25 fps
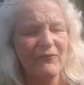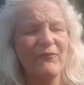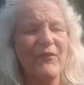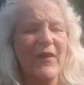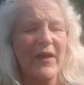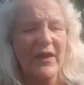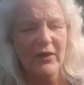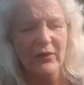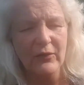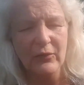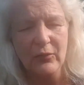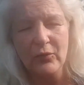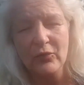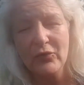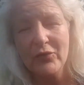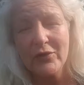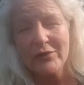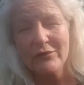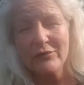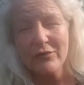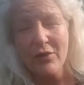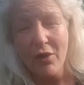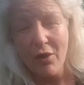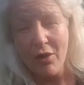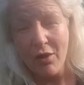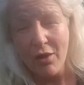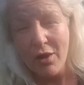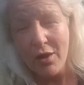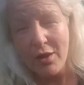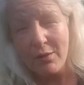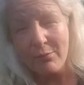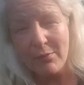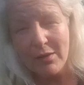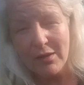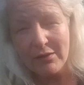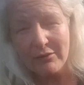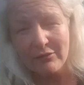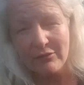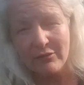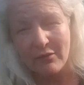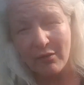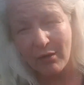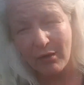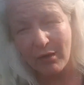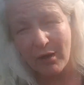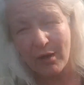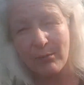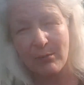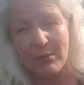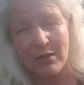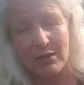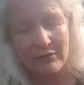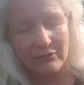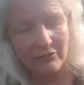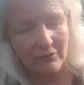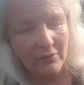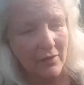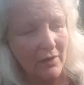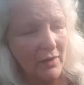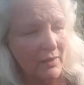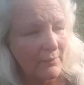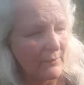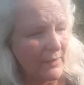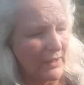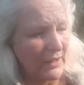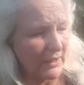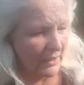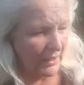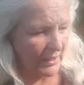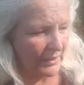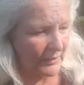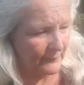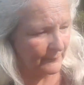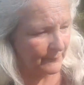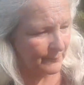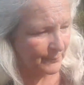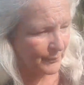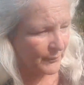failed time and time and time again.